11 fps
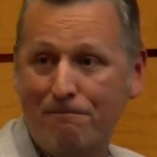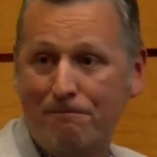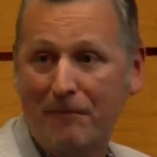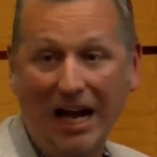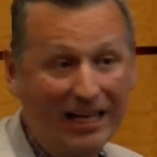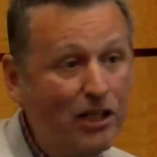
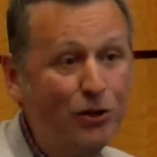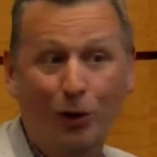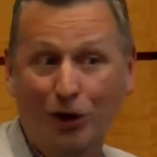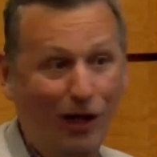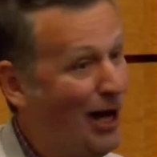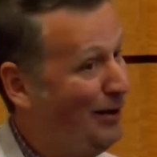I can do a
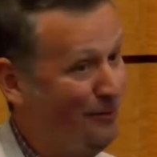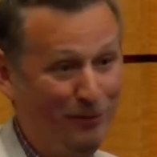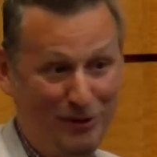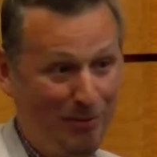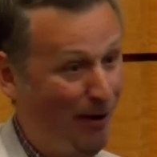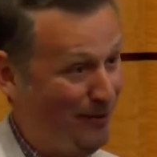lot with
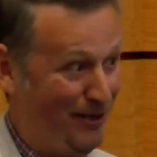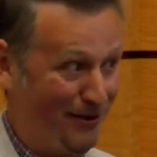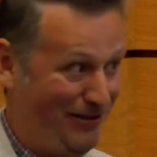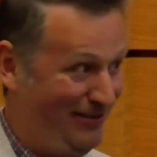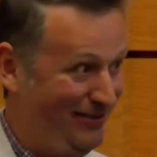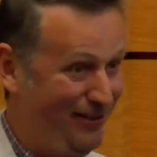smart meters,
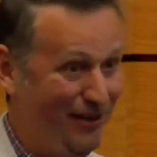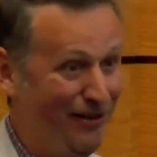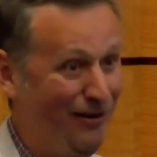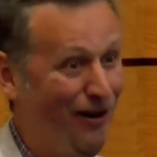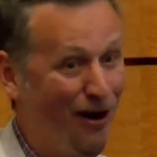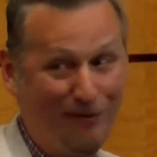an
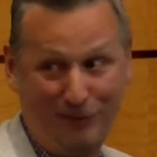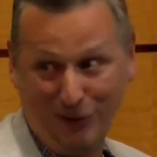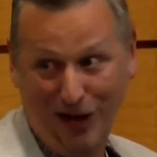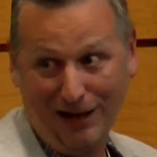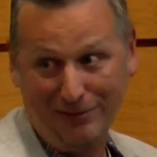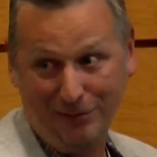awful
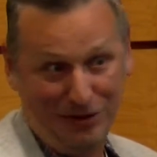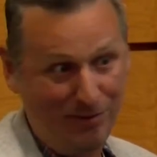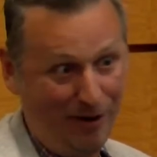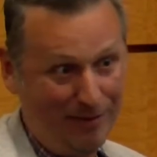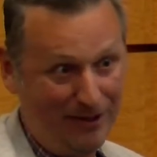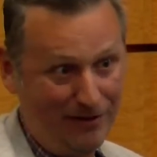lot with smart
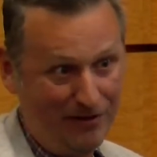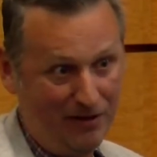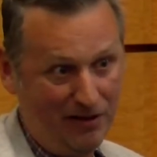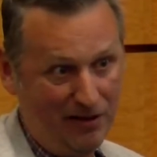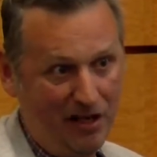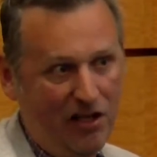meters.
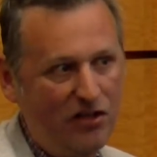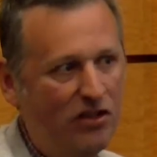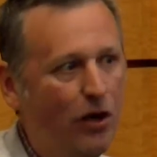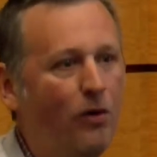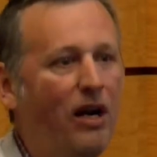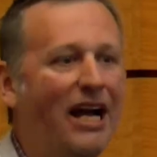
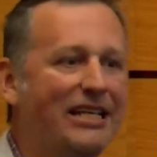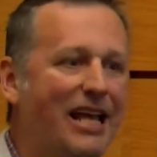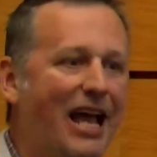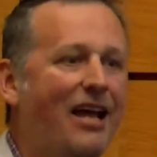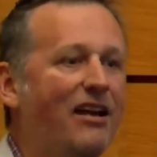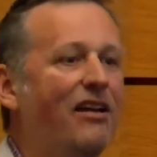So
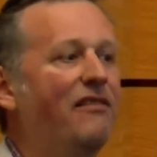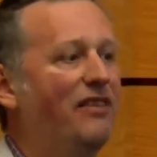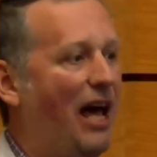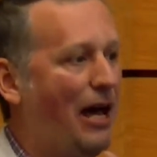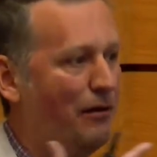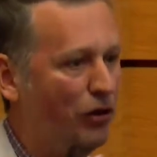again,
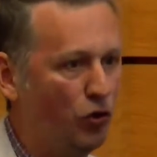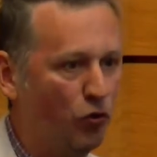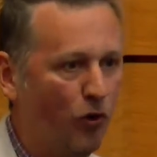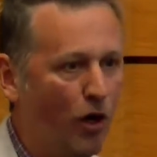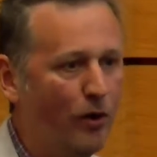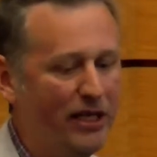that
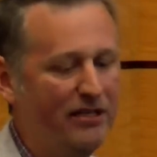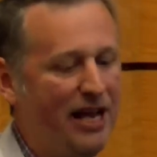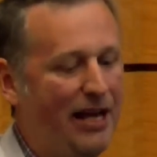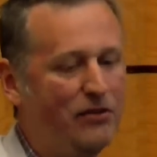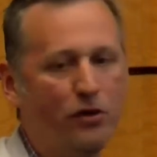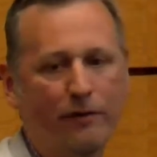growing attack
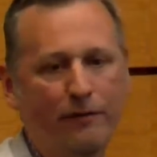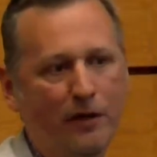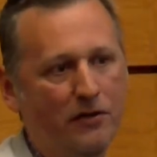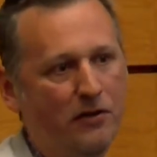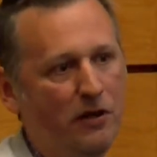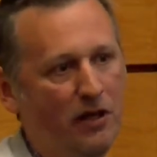
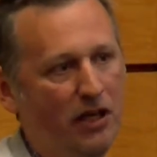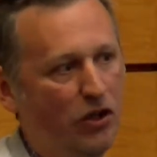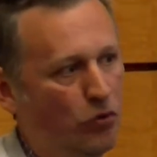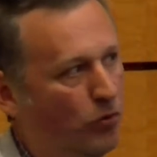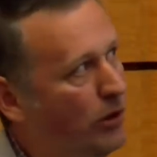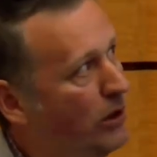surface is
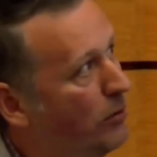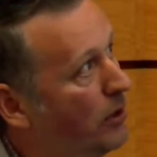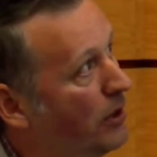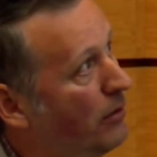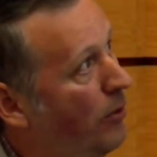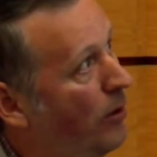really, really
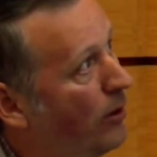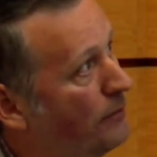important.